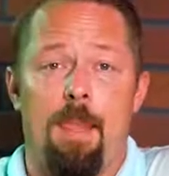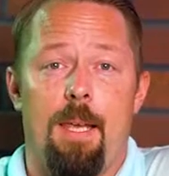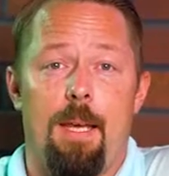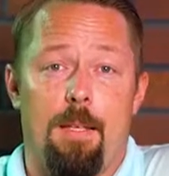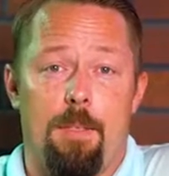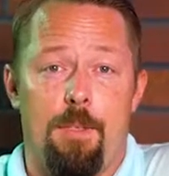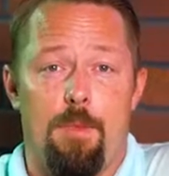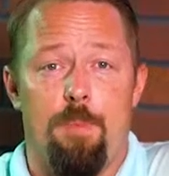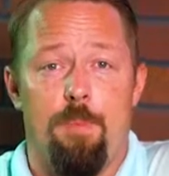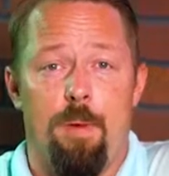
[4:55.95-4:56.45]

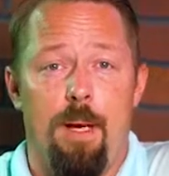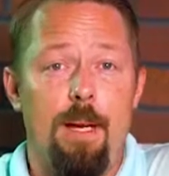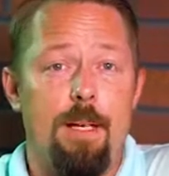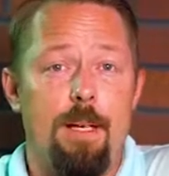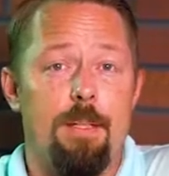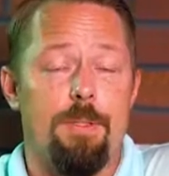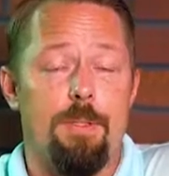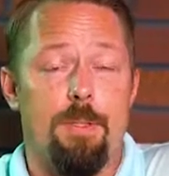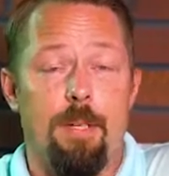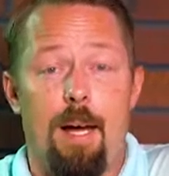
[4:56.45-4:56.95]

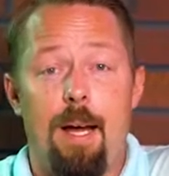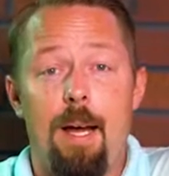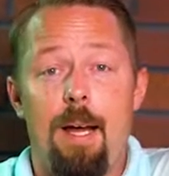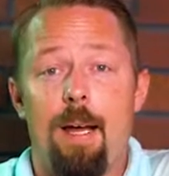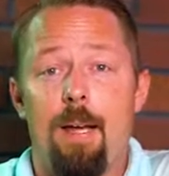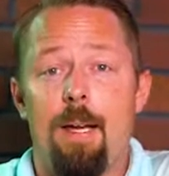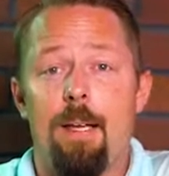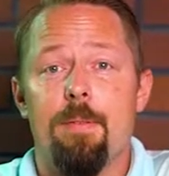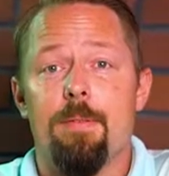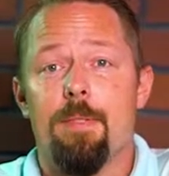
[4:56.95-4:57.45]
Express
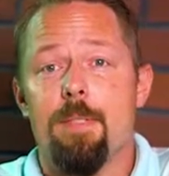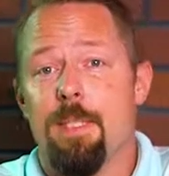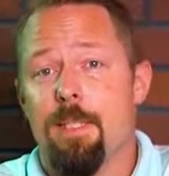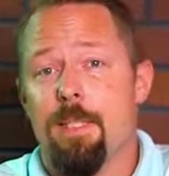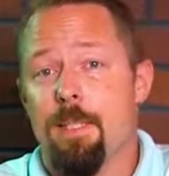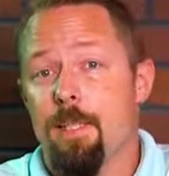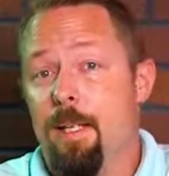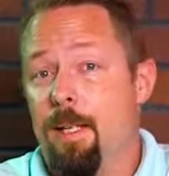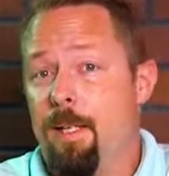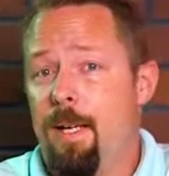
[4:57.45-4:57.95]
Drives
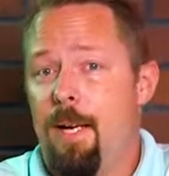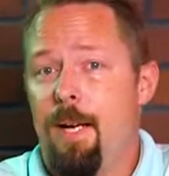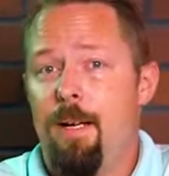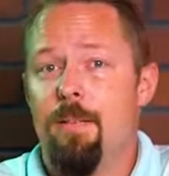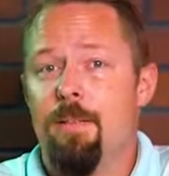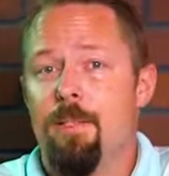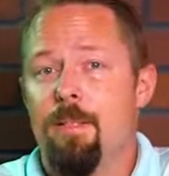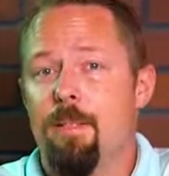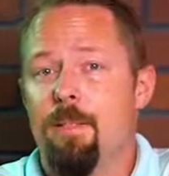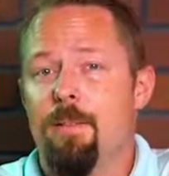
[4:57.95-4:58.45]

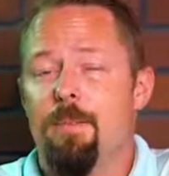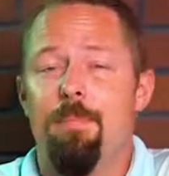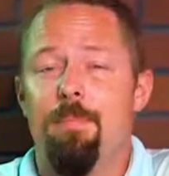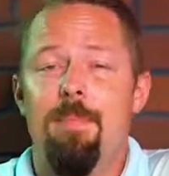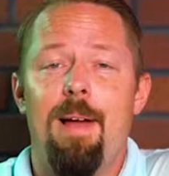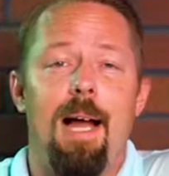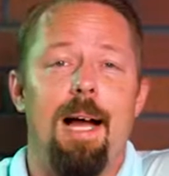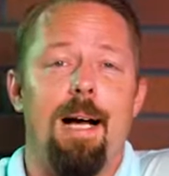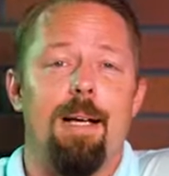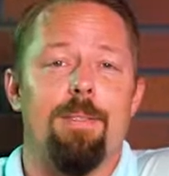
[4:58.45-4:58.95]
announces
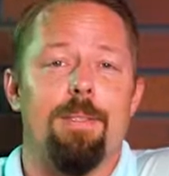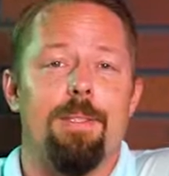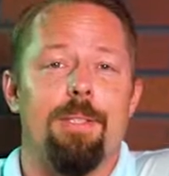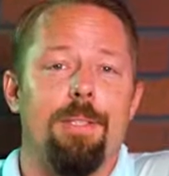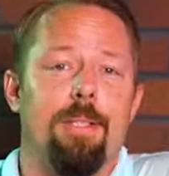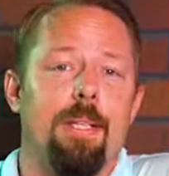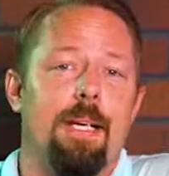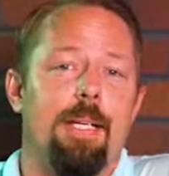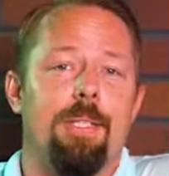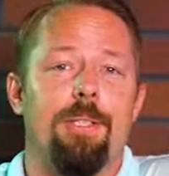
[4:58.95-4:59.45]
mass
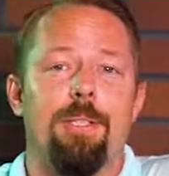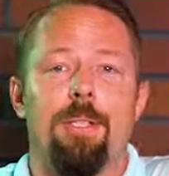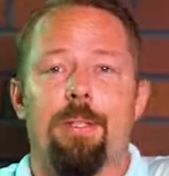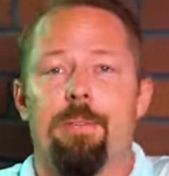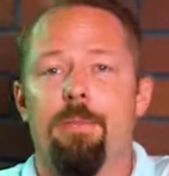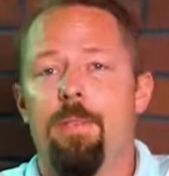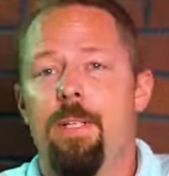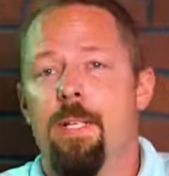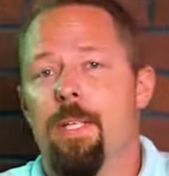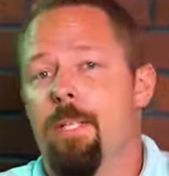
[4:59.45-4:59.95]
electric
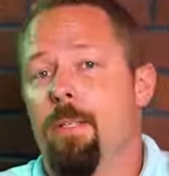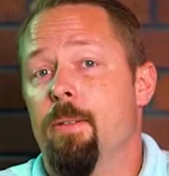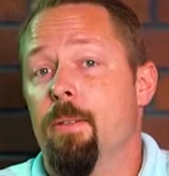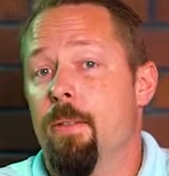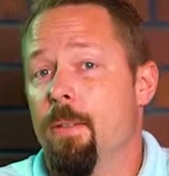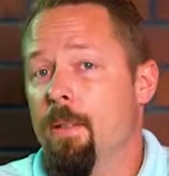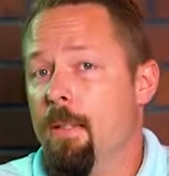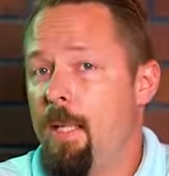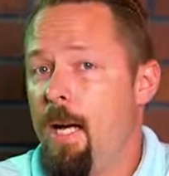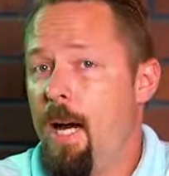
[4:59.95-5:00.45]
vehicle
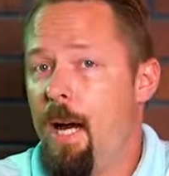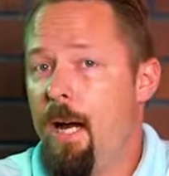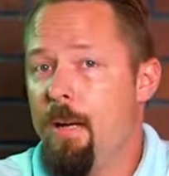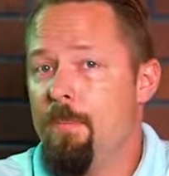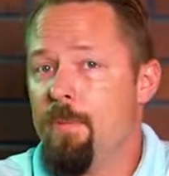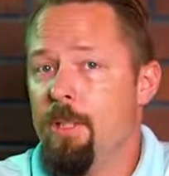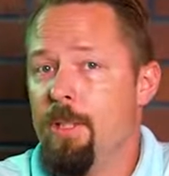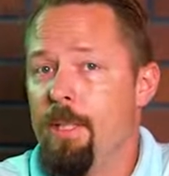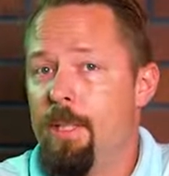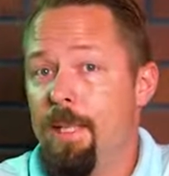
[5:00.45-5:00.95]

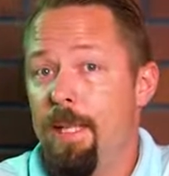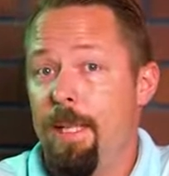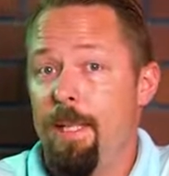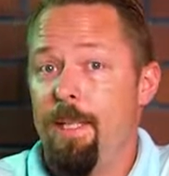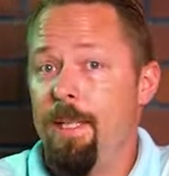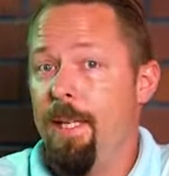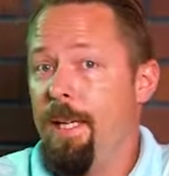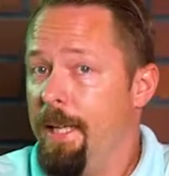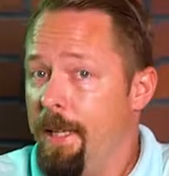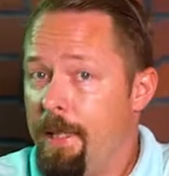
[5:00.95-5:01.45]
adoption
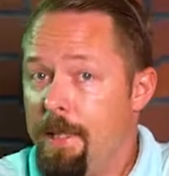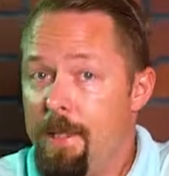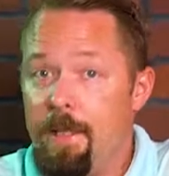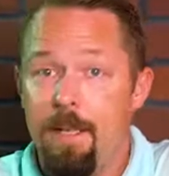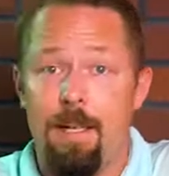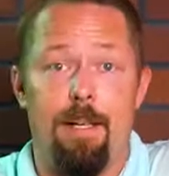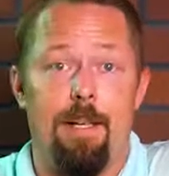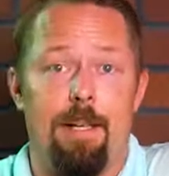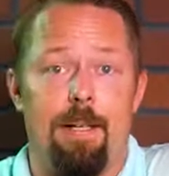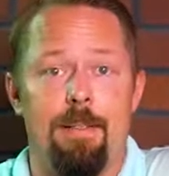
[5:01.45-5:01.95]
in
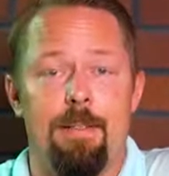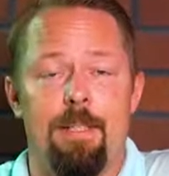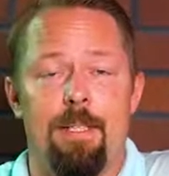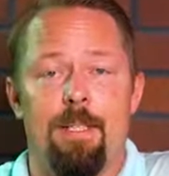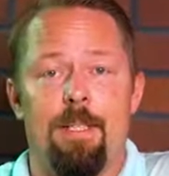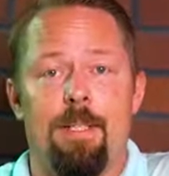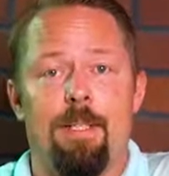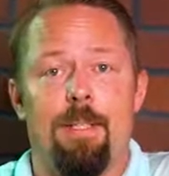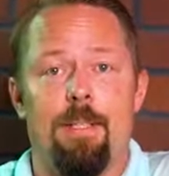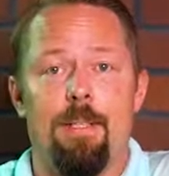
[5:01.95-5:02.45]
India
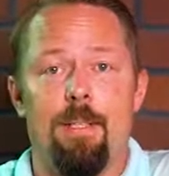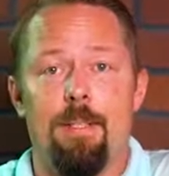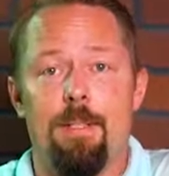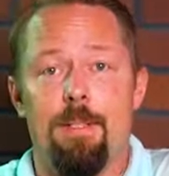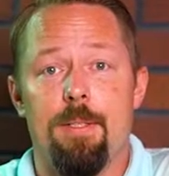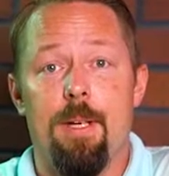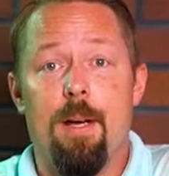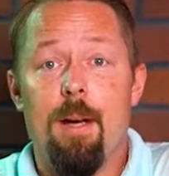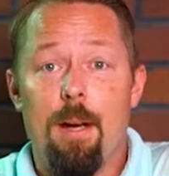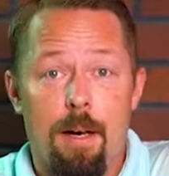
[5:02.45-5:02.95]
could
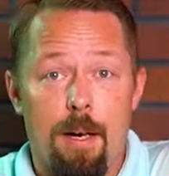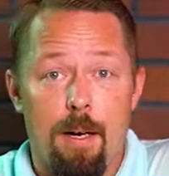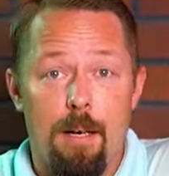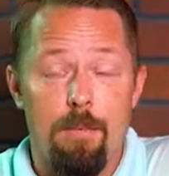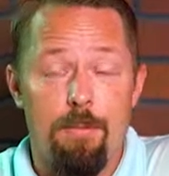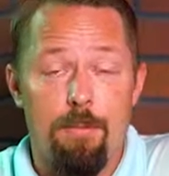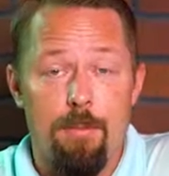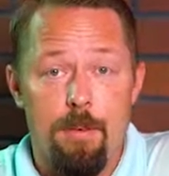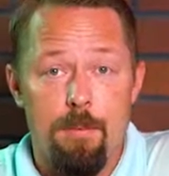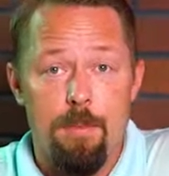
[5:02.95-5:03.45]

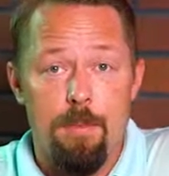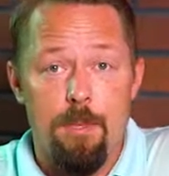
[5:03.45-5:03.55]
start from